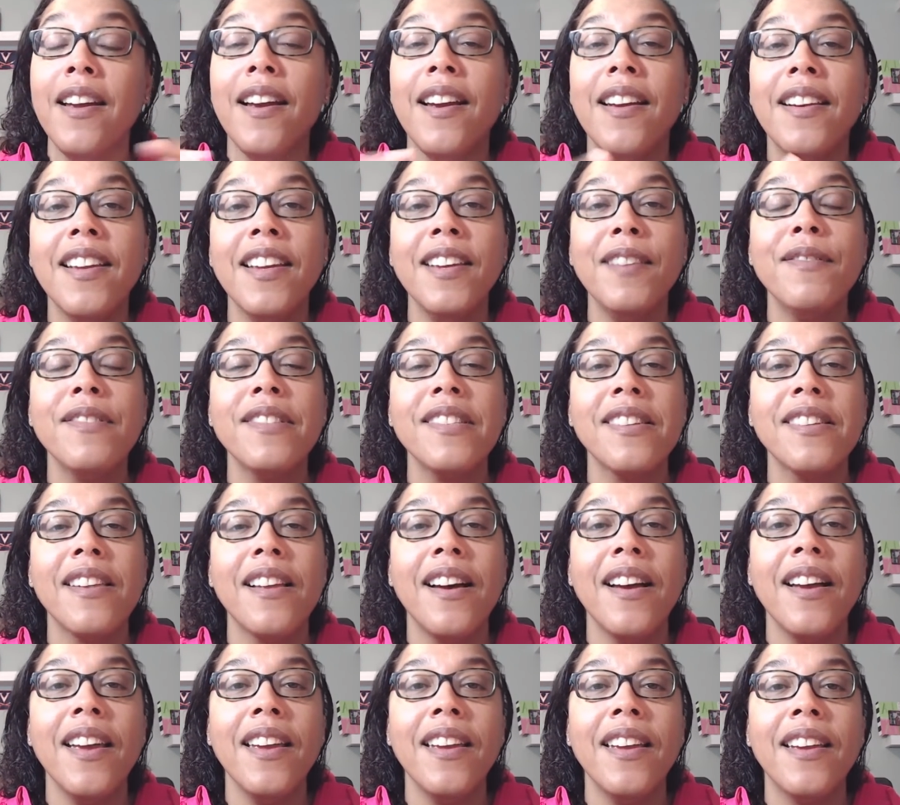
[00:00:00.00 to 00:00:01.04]
And he was
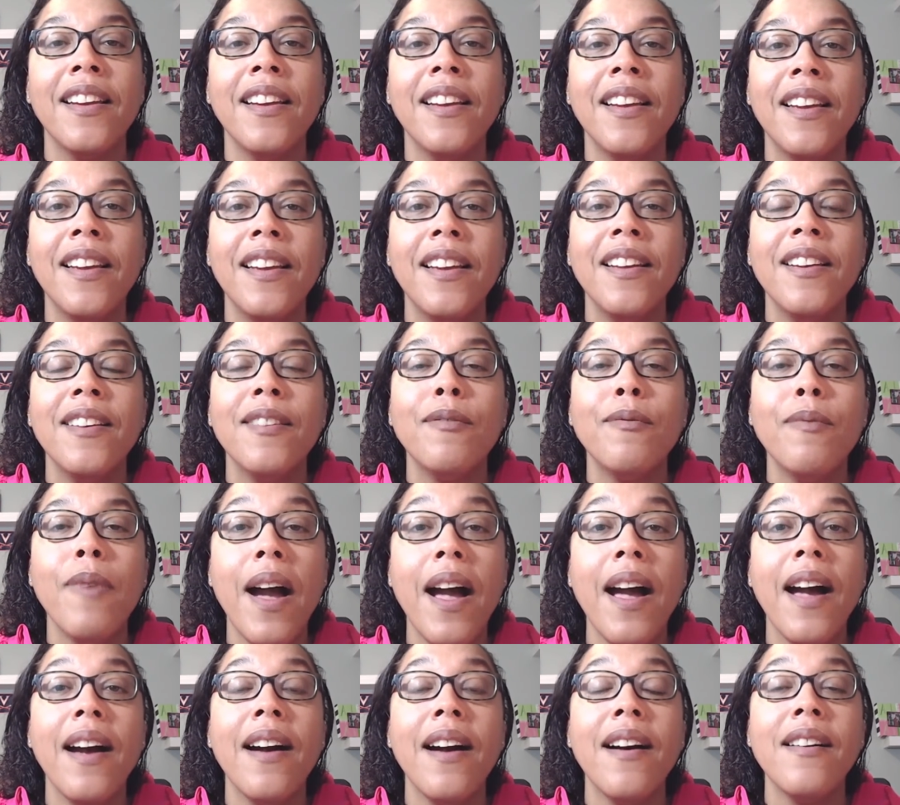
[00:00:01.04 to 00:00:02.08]
like,
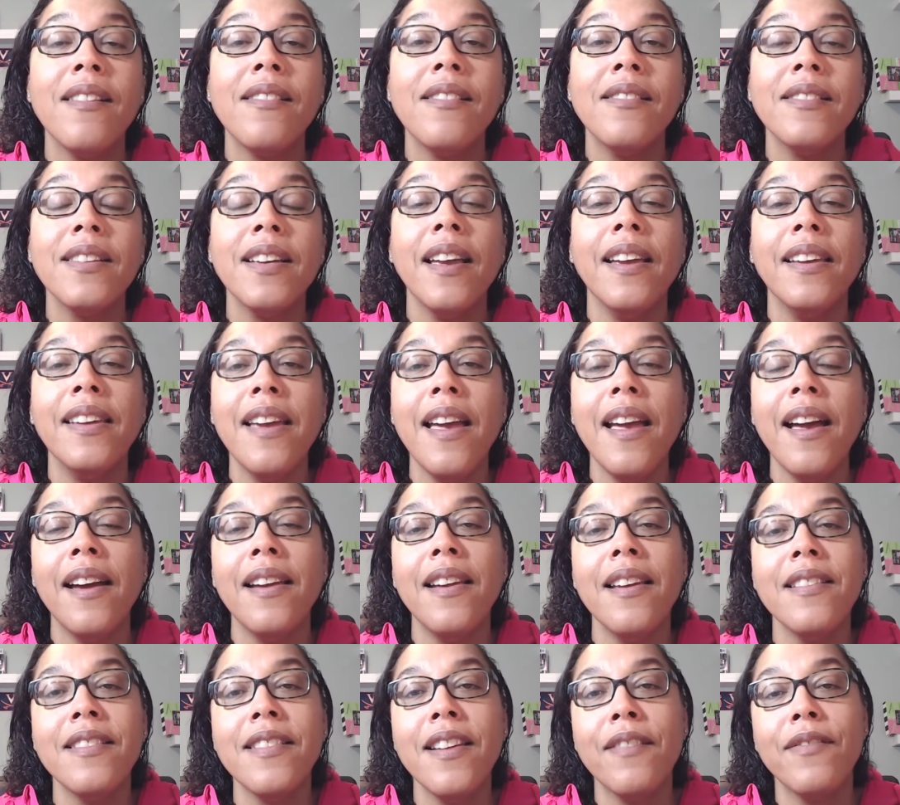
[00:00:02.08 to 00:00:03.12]
wow, okay, yeah, I
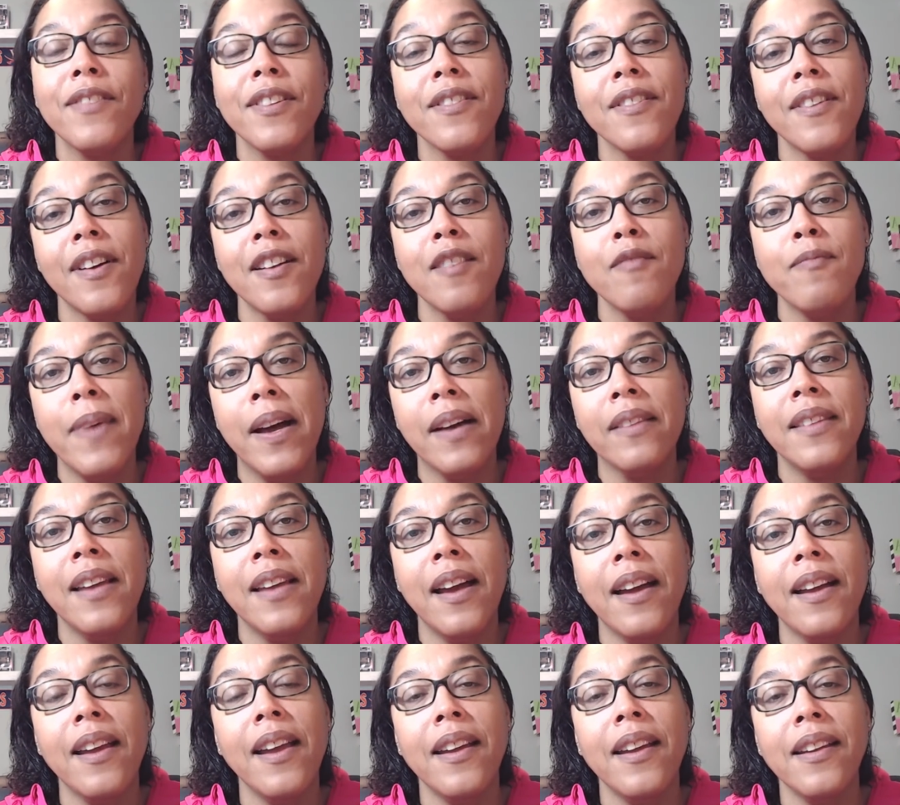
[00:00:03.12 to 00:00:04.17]
had never thought about
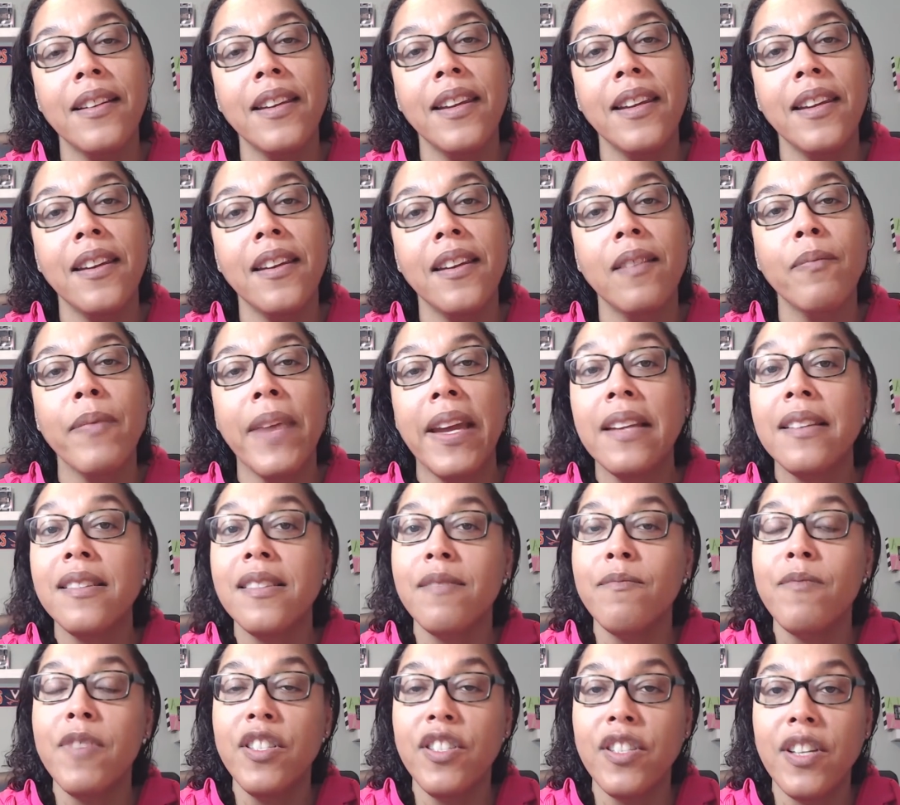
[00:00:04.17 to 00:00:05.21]
that. And he made
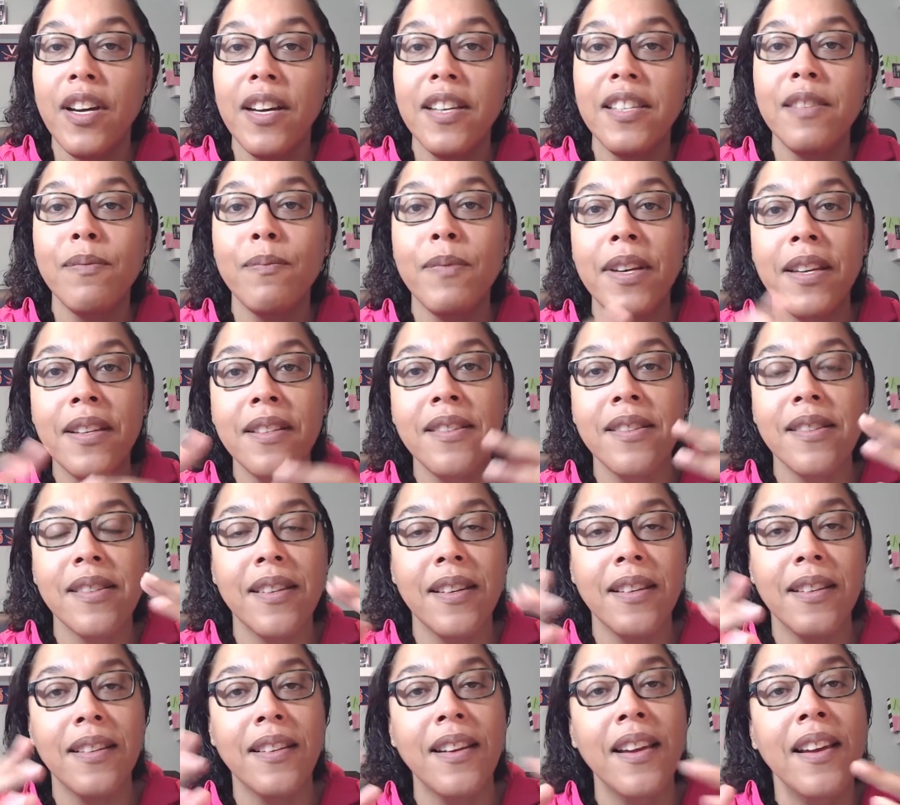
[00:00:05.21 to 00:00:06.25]
some adjustments
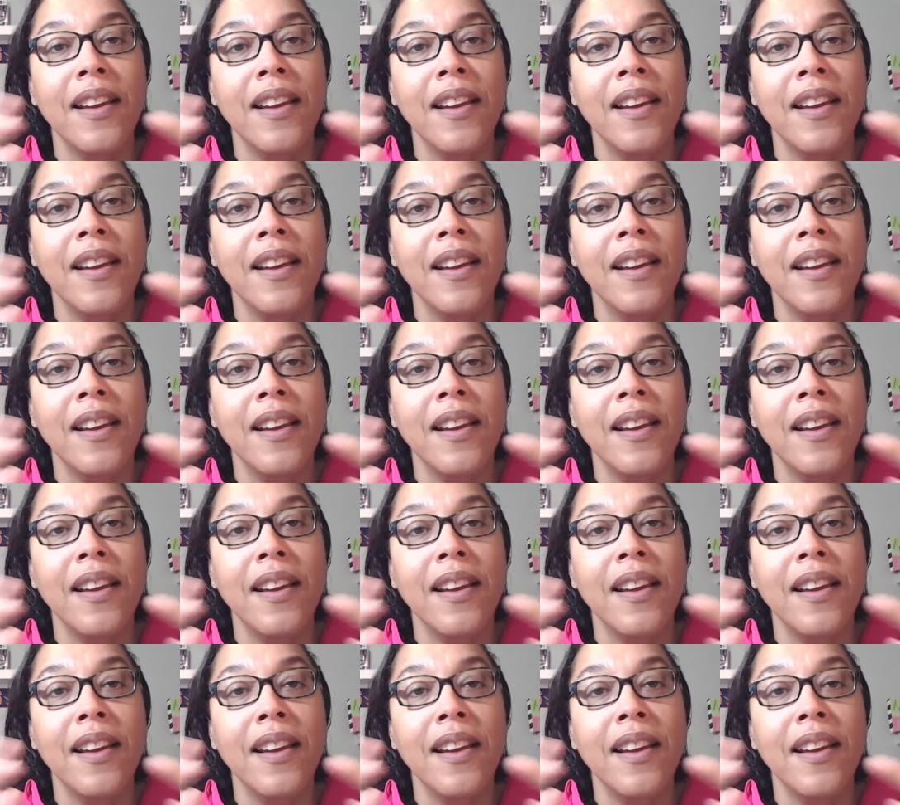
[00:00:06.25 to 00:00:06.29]
and,